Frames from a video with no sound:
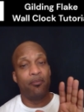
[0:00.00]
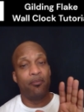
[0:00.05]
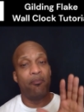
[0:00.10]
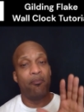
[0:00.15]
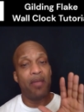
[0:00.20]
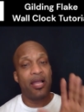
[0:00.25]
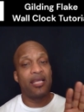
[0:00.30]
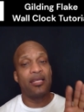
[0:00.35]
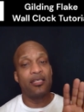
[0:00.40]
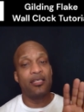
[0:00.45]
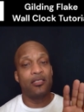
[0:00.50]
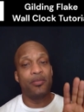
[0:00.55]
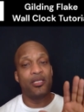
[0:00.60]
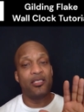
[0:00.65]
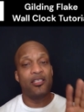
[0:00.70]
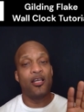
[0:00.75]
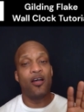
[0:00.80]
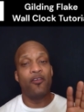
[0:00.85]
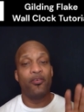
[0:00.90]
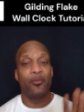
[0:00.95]
mechanism
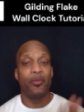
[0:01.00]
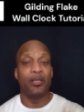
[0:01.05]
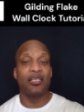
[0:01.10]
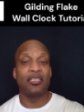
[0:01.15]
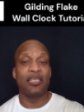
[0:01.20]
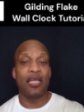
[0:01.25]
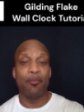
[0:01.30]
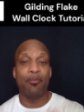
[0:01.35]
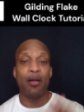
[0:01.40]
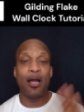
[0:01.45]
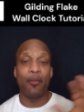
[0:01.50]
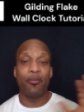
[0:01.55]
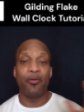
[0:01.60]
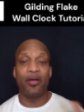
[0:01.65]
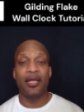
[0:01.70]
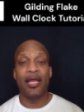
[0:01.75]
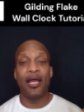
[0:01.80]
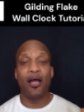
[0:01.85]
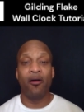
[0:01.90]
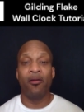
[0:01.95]
itself. And when I say pop
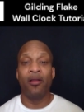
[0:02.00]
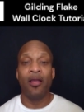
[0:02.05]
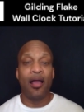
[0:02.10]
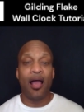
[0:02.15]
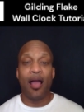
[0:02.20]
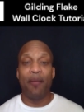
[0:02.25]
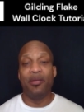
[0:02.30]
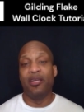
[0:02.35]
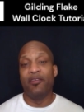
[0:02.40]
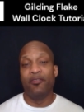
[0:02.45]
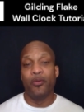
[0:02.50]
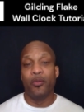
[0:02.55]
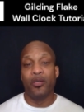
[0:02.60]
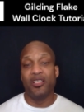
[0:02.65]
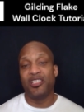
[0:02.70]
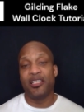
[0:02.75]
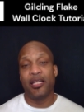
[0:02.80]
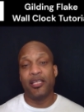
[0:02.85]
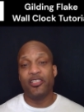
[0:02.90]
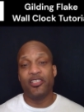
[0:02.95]
right out, I mean if you
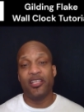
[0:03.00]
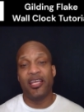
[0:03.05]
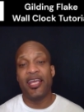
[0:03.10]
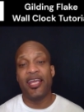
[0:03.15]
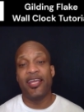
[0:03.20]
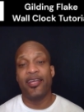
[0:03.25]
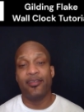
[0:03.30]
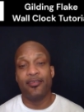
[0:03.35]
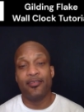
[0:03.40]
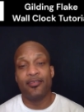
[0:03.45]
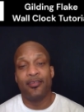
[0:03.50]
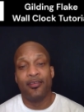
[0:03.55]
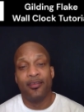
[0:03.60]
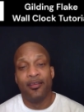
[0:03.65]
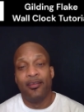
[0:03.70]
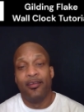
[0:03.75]
want to change the hands.